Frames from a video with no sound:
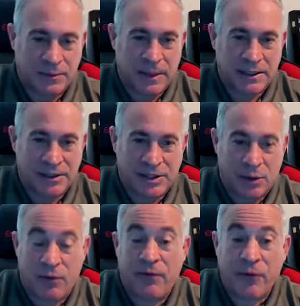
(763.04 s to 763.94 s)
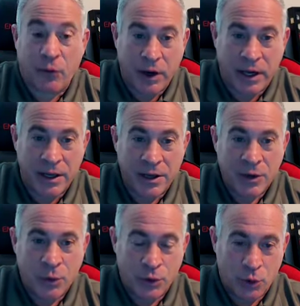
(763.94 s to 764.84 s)
expenses that were free
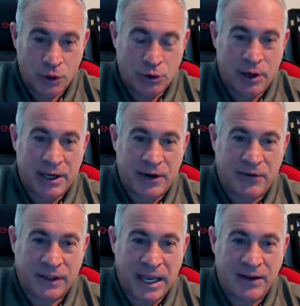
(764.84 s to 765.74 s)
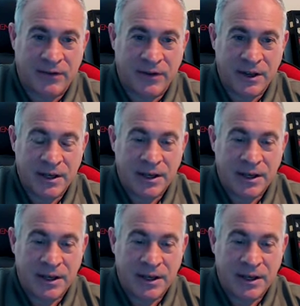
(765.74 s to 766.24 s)
when you're on TRICARE for life.